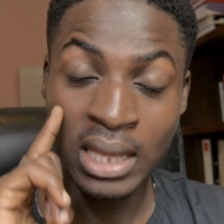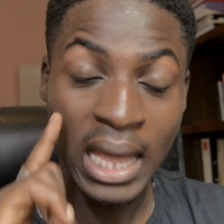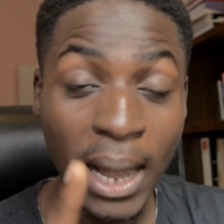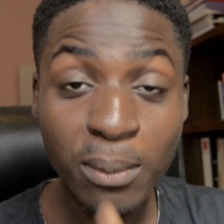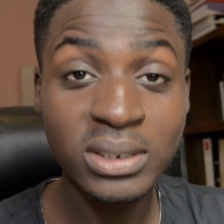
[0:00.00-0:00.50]

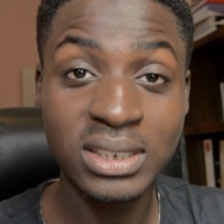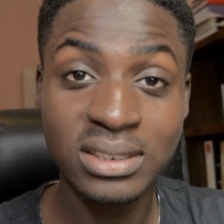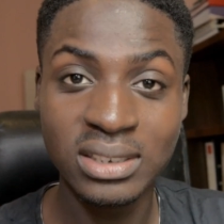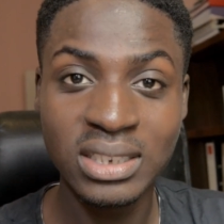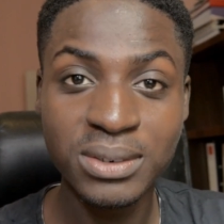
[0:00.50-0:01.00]
how much is
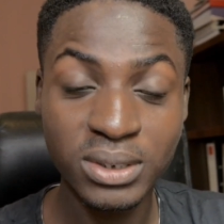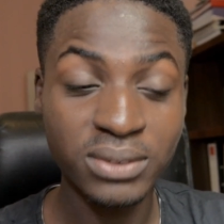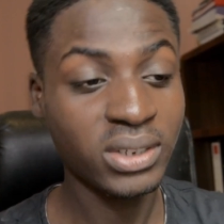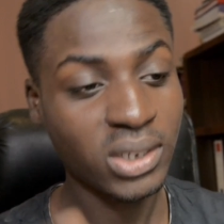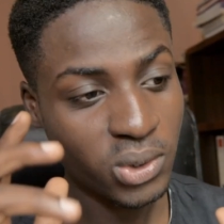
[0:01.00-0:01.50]
the delivery
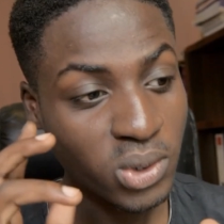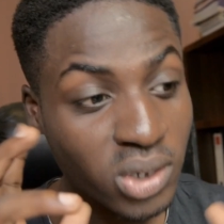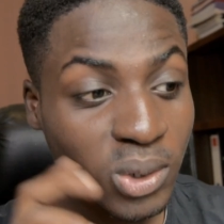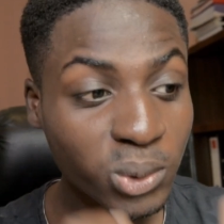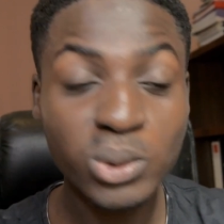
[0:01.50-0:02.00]
fee. You
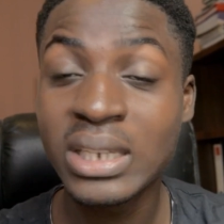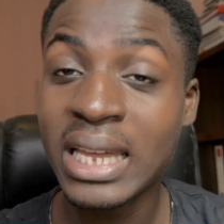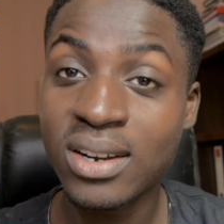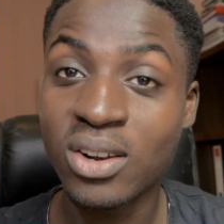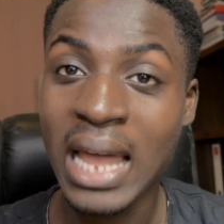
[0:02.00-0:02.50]
can also
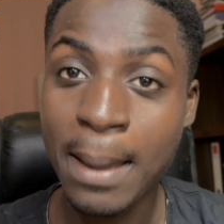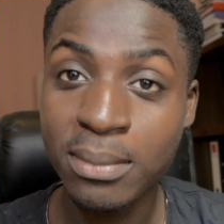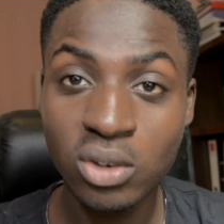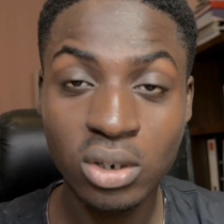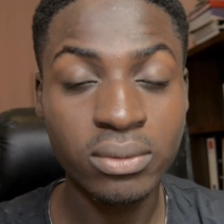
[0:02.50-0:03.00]
get it on
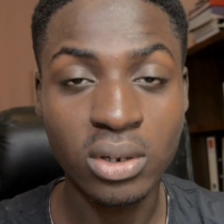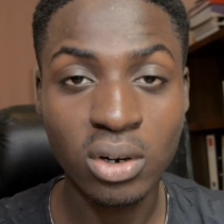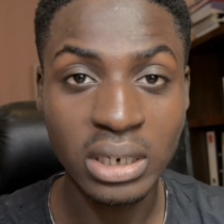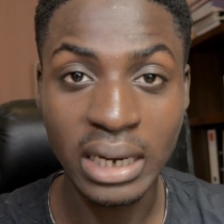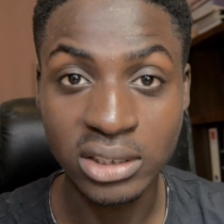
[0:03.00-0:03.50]
Amazon if you're
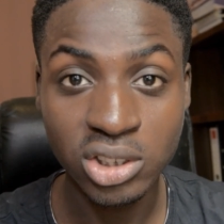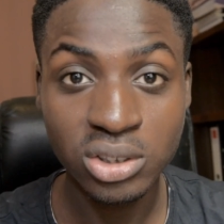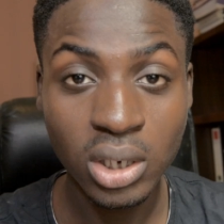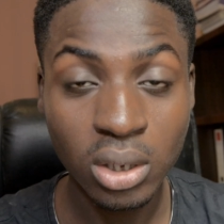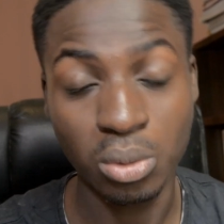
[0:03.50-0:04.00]
not in
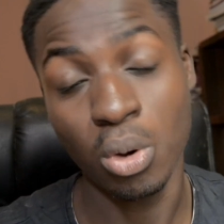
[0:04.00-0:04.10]
Nigeria,